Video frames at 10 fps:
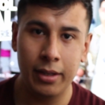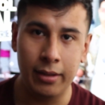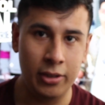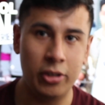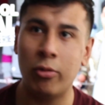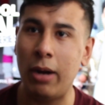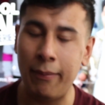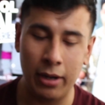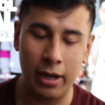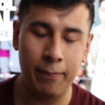they just
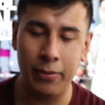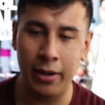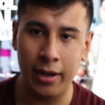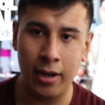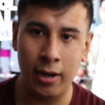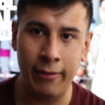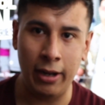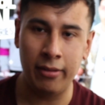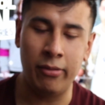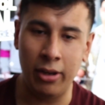wrapped up their
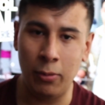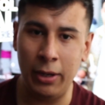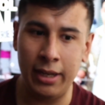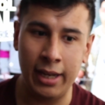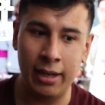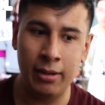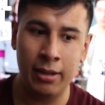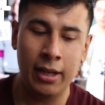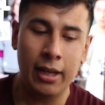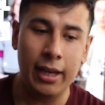Valentine's Day weekend,
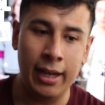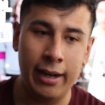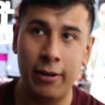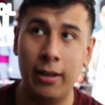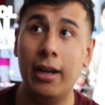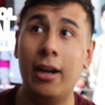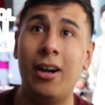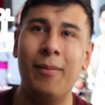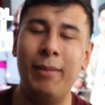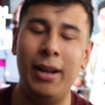and I felt like,
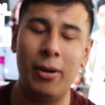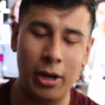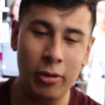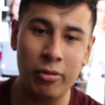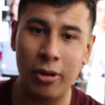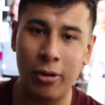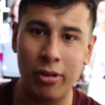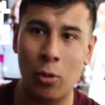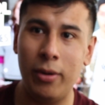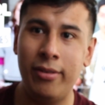oh man, are you serious?
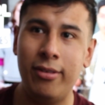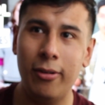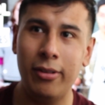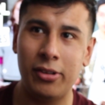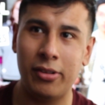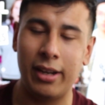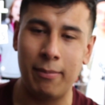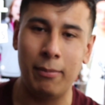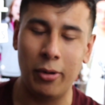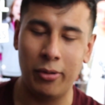Are we seriously just going to get
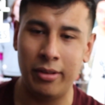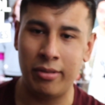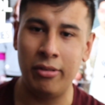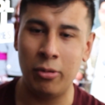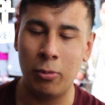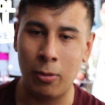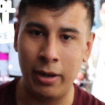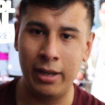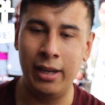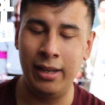most of the season where
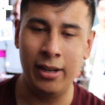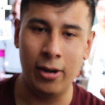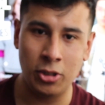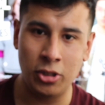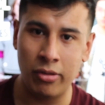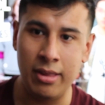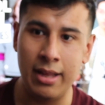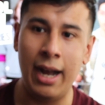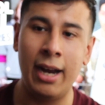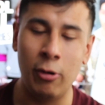Ricky and Nini are just
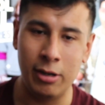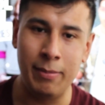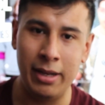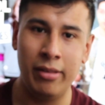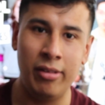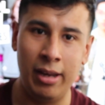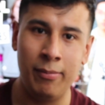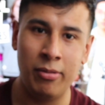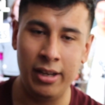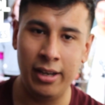not going to be in the same
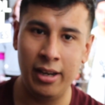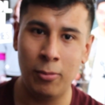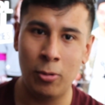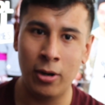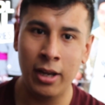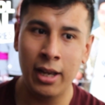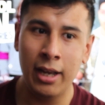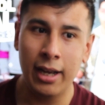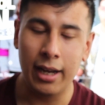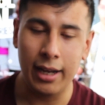scene anymore?
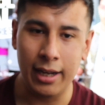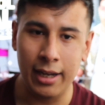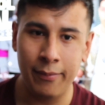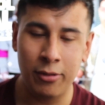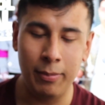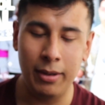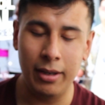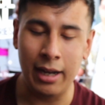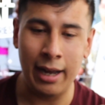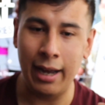That's
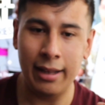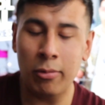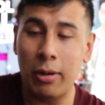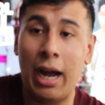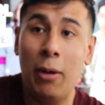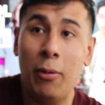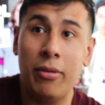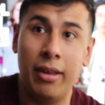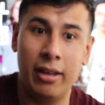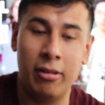what I was
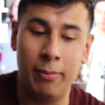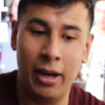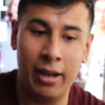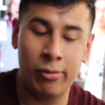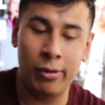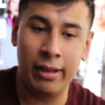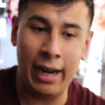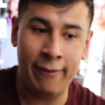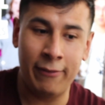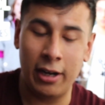thinking, to be honest with you. Like,
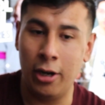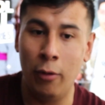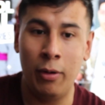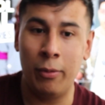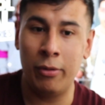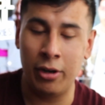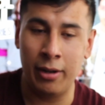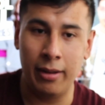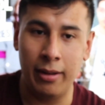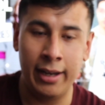I thought COVID was going to,
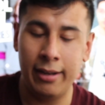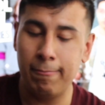like,